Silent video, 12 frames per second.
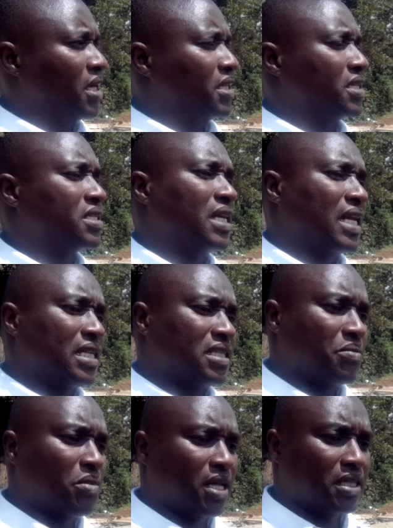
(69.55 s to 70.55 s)
It is
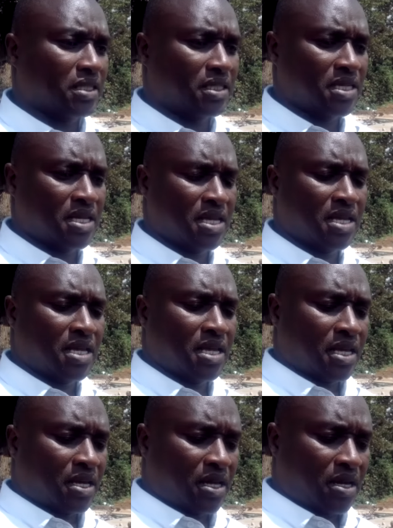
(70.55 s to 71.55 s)
regrettable that
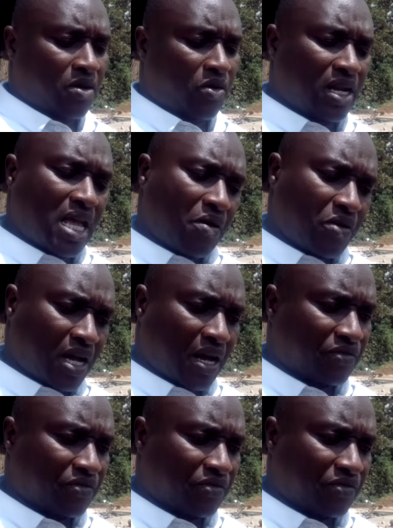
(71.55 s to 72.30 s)
only a week